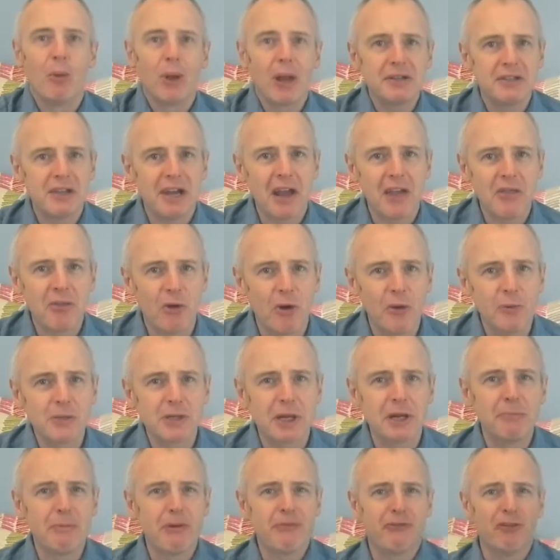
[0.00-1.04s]
Well, I said I thought it was
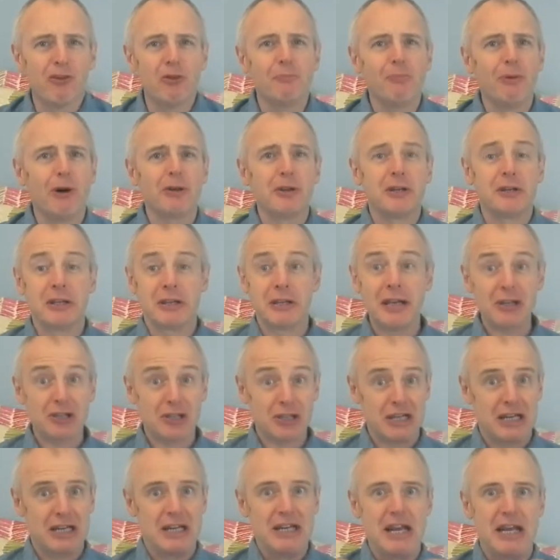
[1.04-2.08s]
going to be full bodied. It's
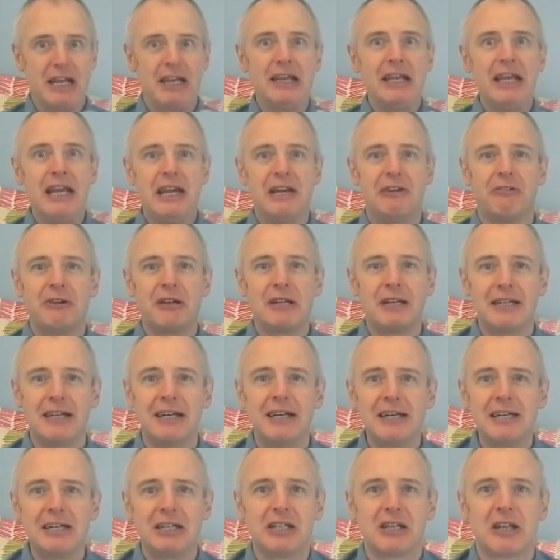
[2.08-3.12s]
actually leaner and
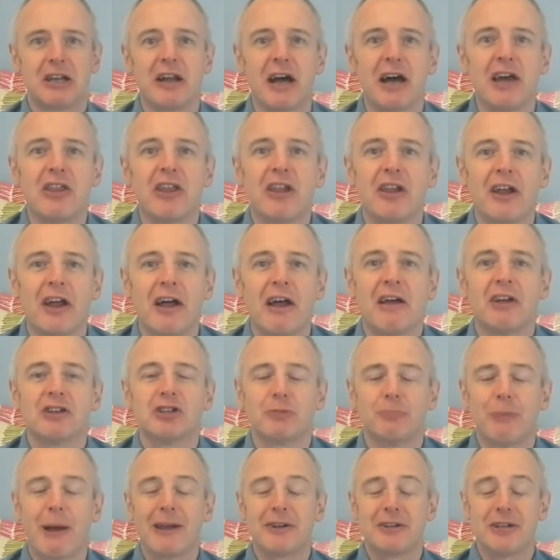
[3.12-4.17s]
tighter than I
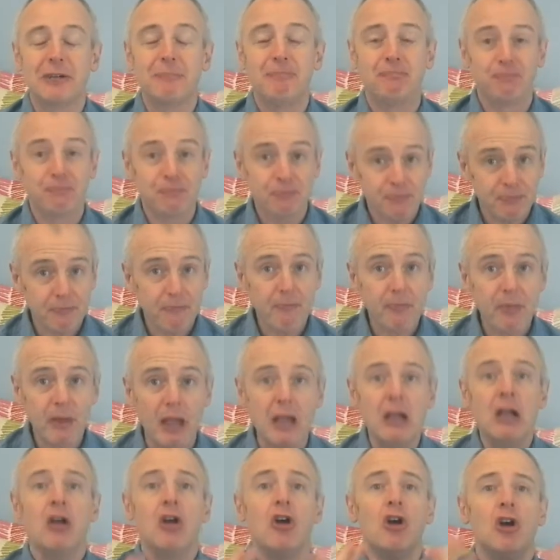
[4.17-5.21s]
expected.
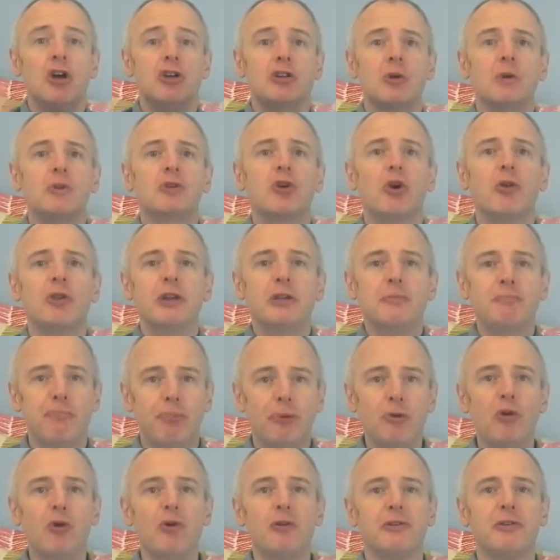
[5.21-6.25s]
So it's got these
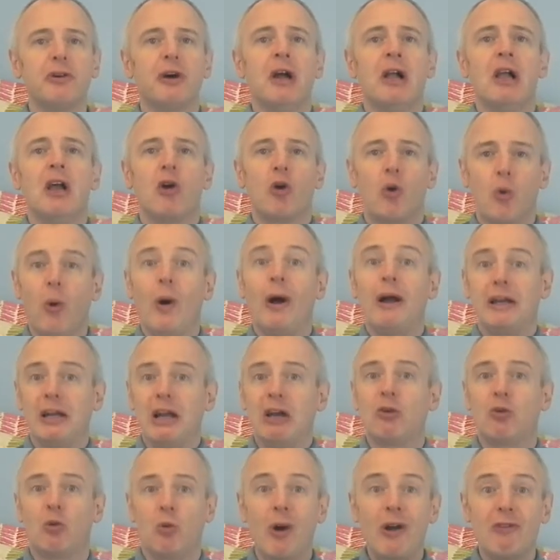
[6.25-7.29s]
broad,
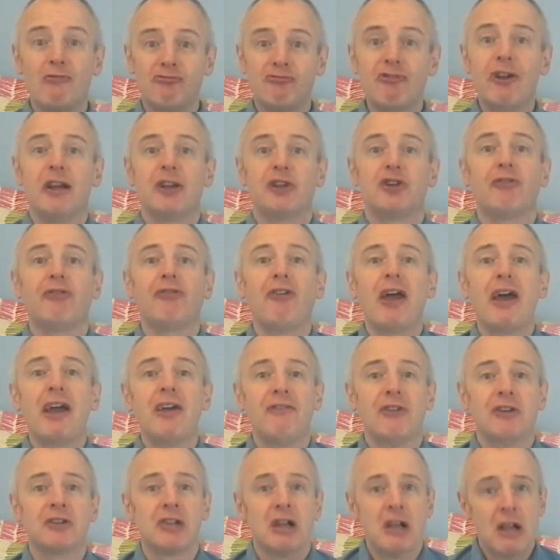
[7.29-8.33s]
quite rich
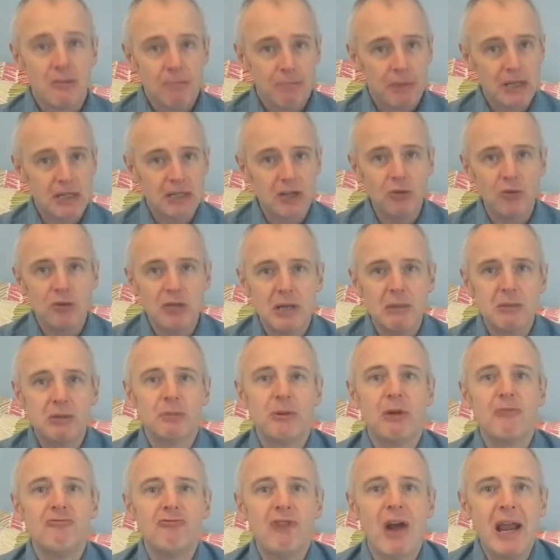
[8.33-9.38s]
flavours, but it all seems
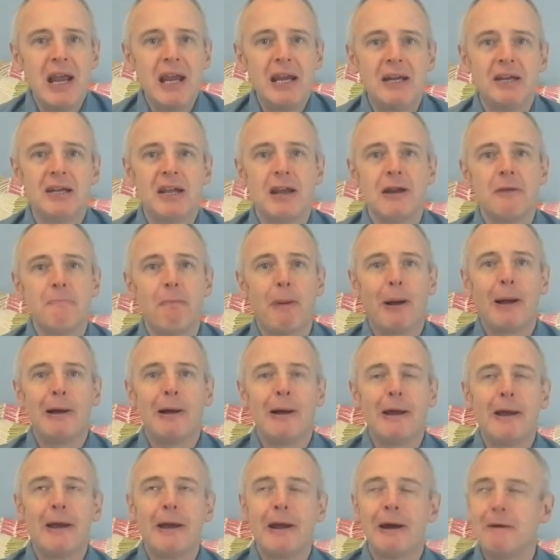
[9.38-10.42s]
to be reined in
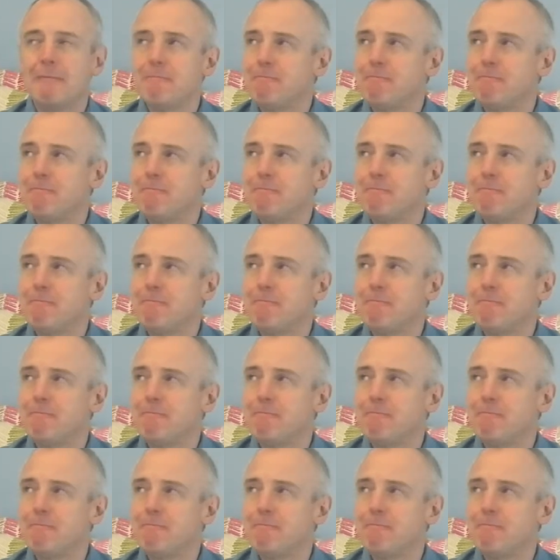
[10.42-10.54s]
by,